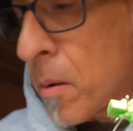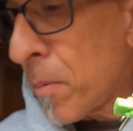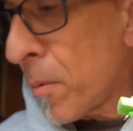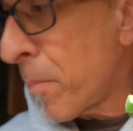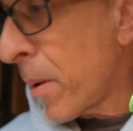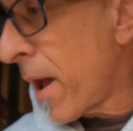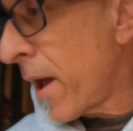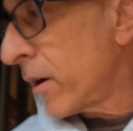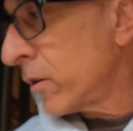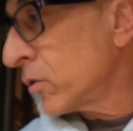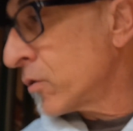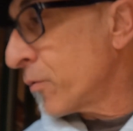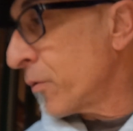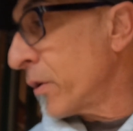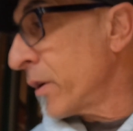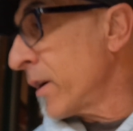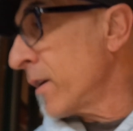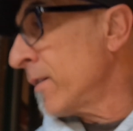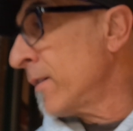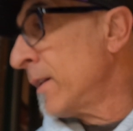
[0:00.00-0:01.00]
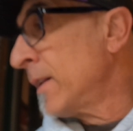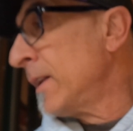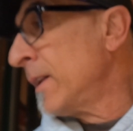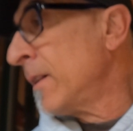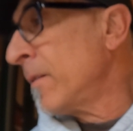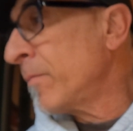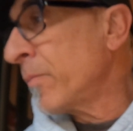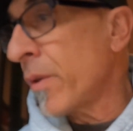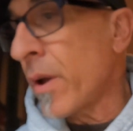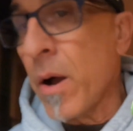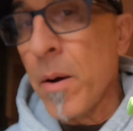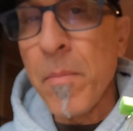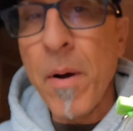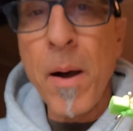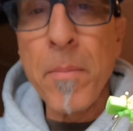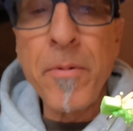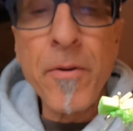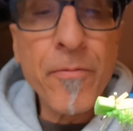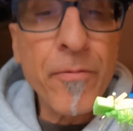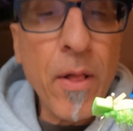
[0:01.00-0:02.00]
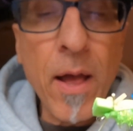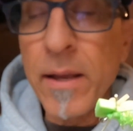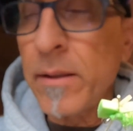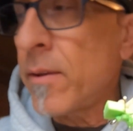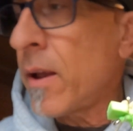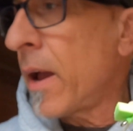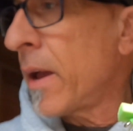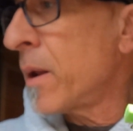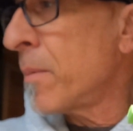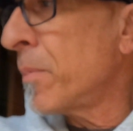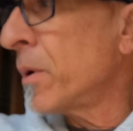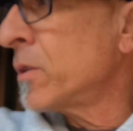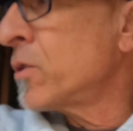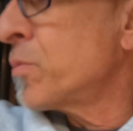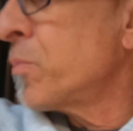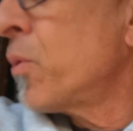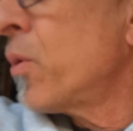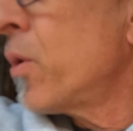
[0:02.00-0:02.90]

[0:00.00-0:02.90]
couple patterns for you. I'll be fly tying a bunch